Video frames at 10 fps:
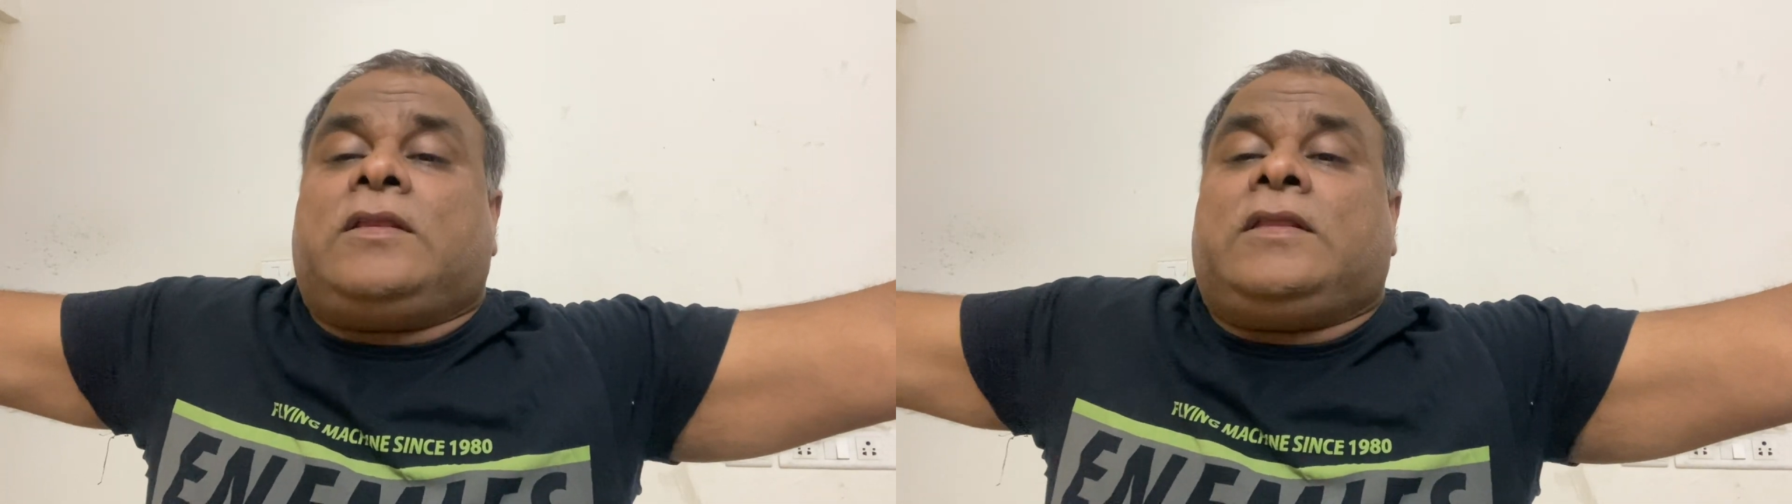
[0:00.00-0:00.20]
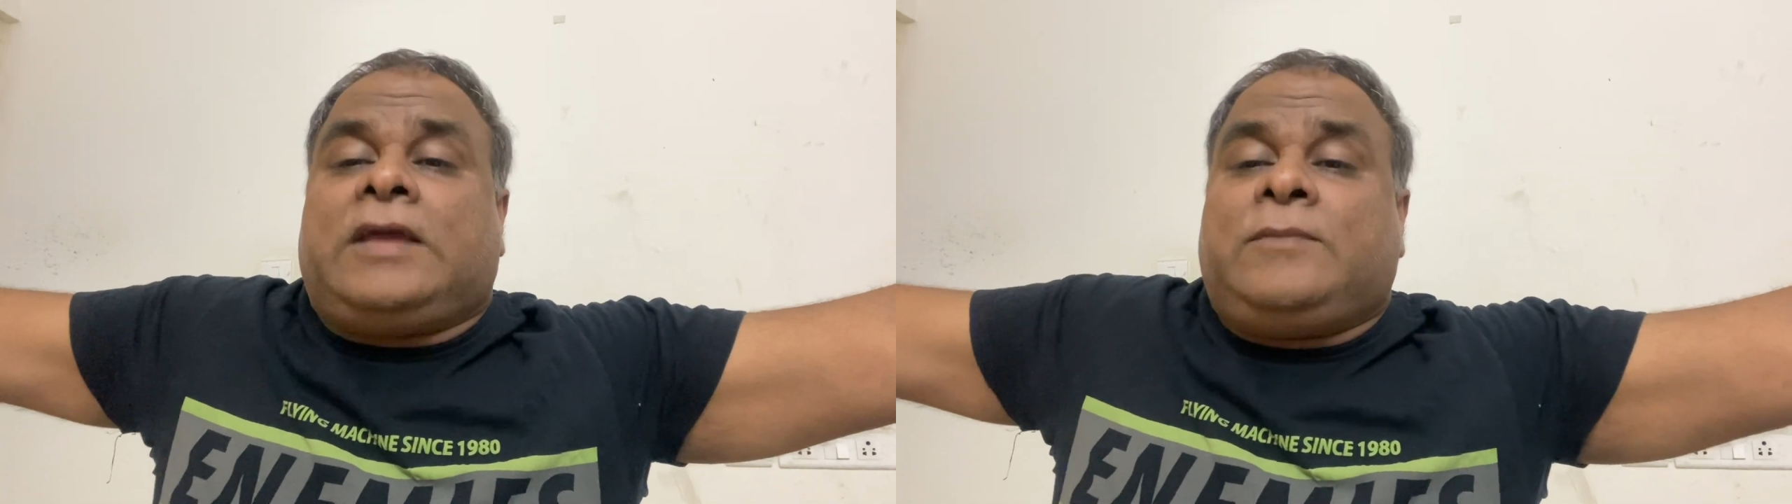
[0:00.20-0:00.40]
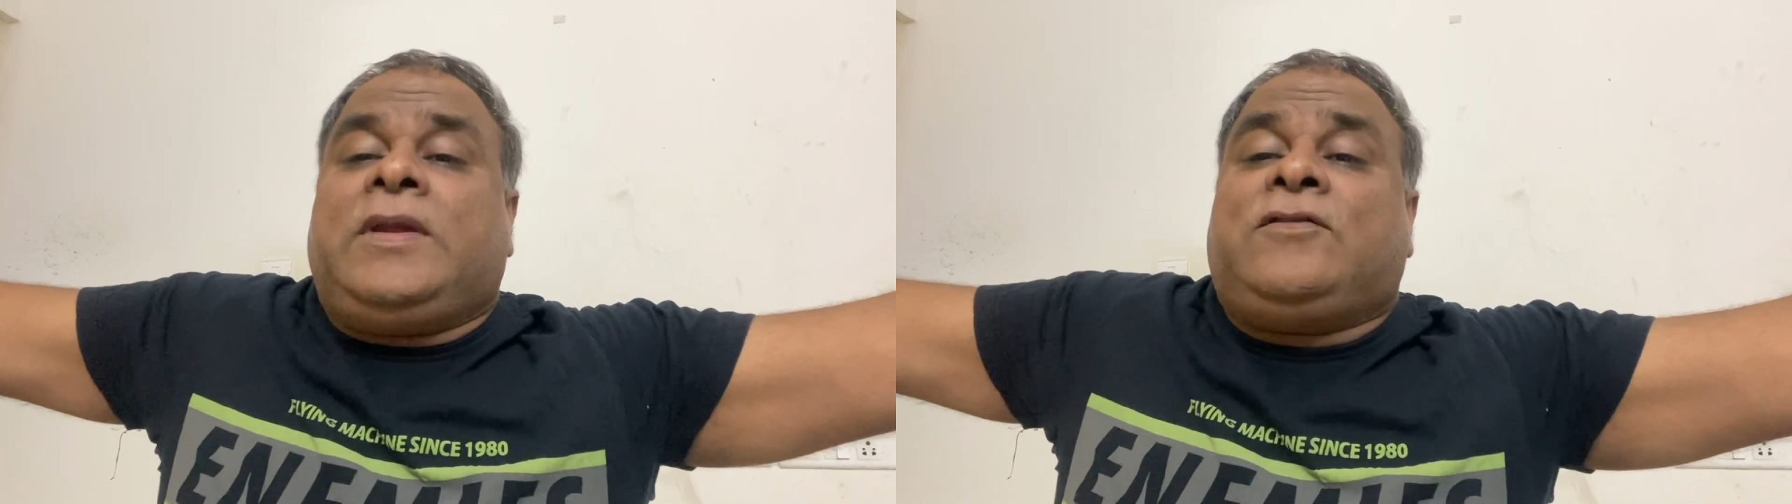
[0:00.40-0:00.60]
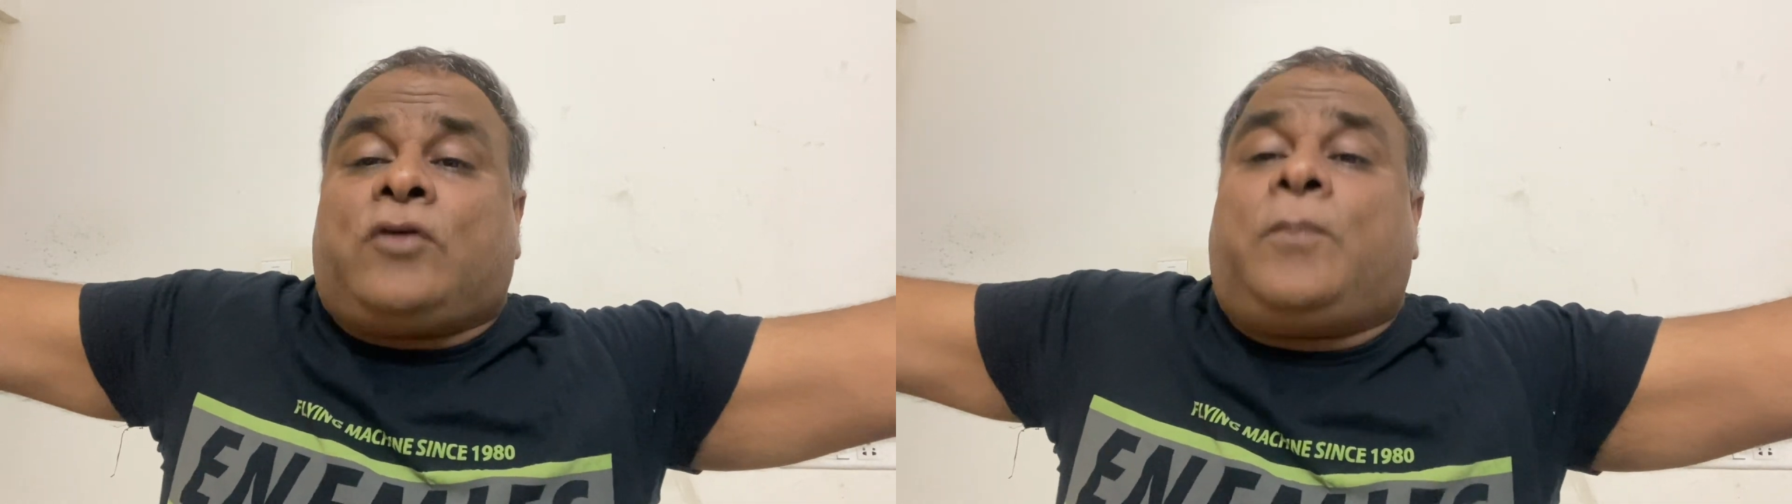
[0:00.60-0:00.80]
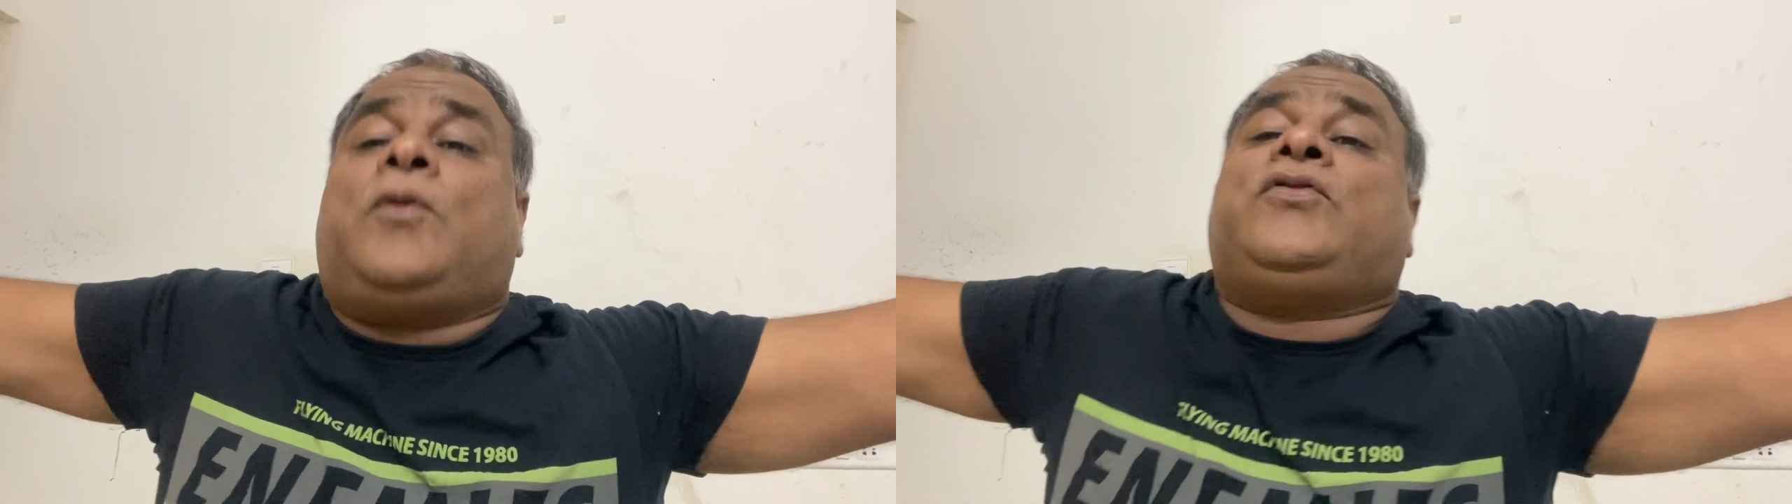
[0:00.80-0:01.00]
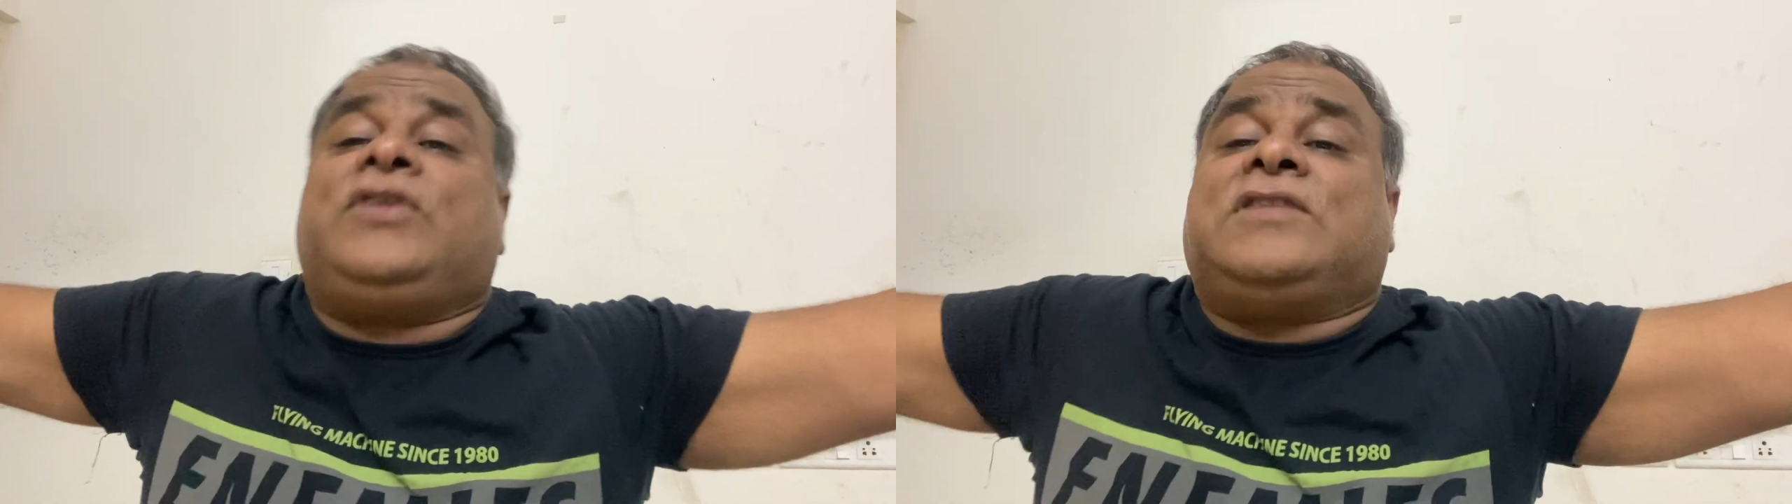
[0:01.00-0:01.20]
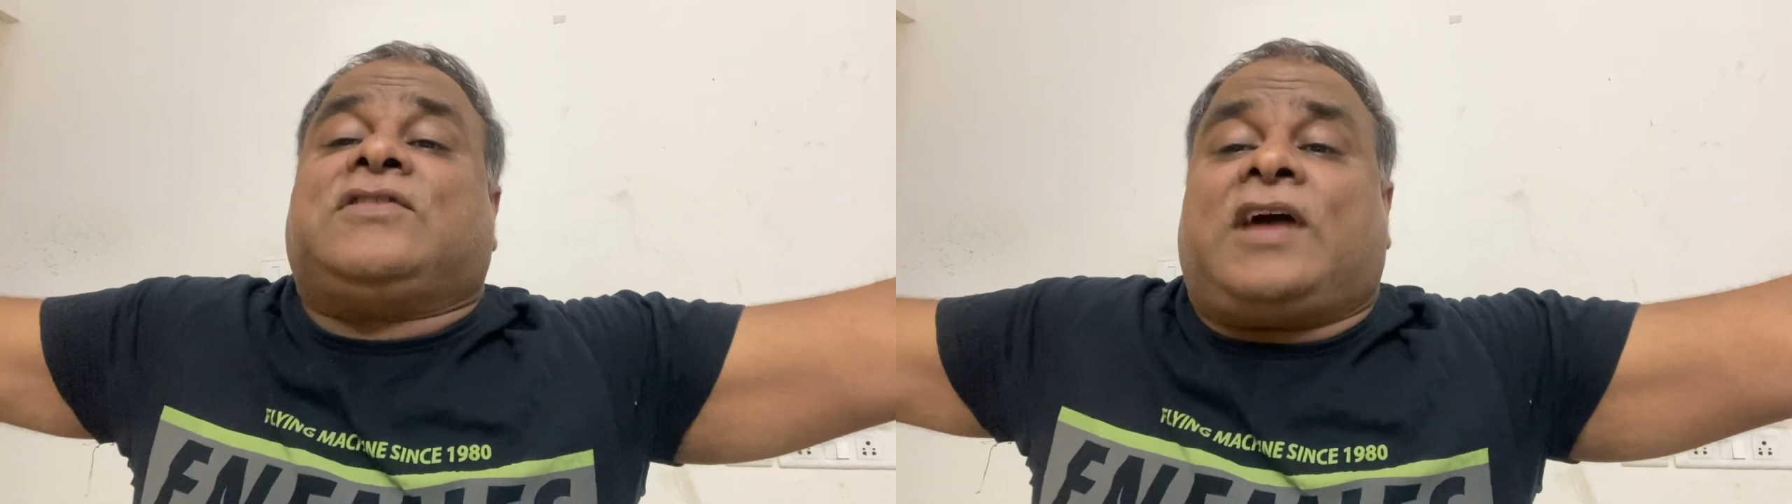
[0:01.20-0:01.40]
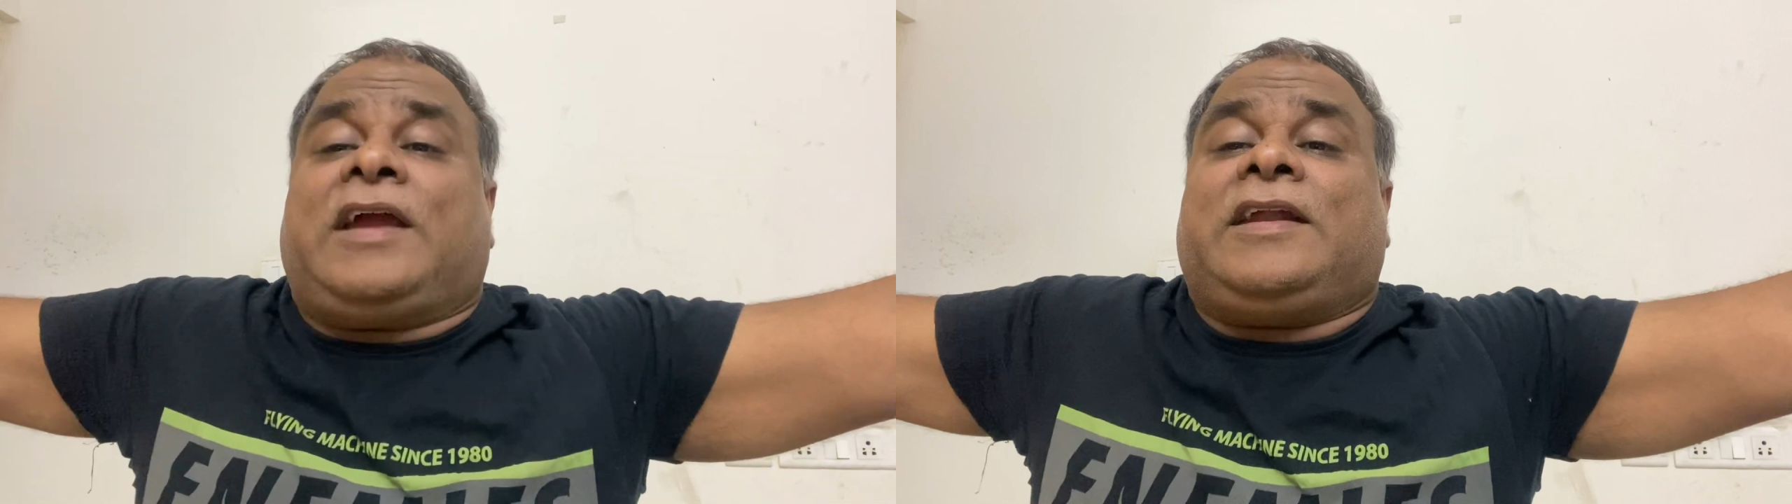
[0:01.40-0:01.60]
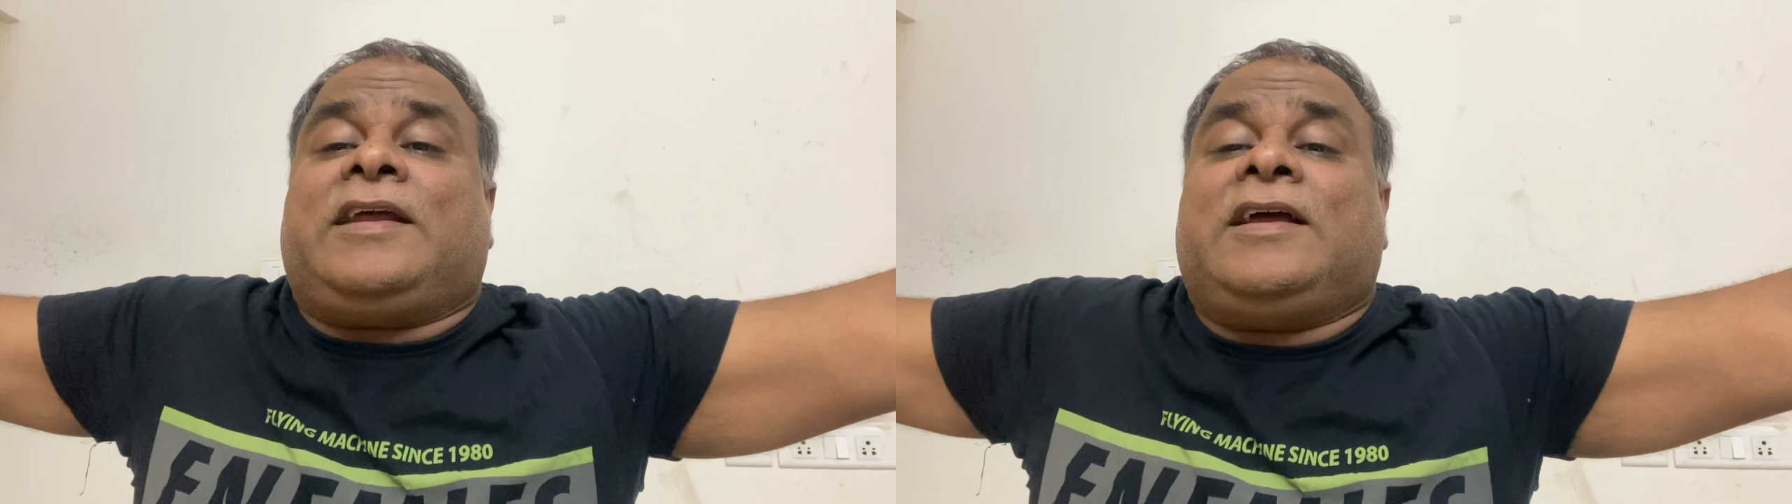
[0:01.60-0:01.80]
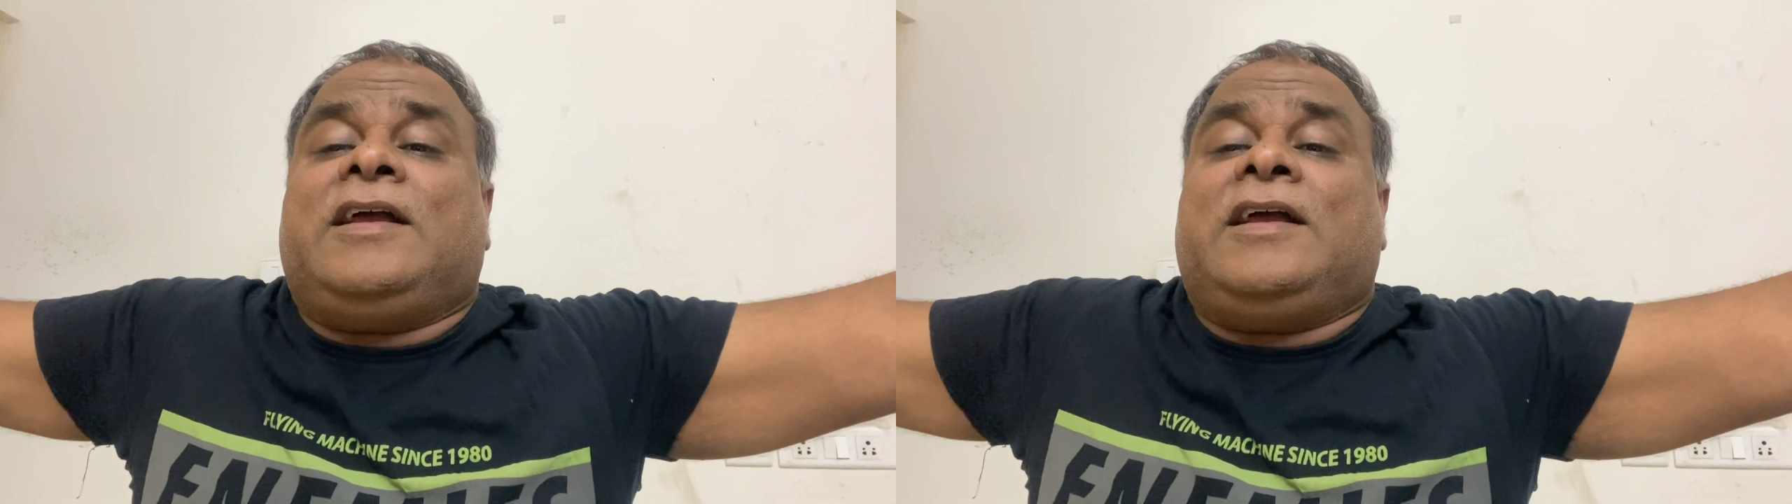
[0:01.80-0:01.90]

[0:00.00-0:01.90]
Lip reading: that means opposite side,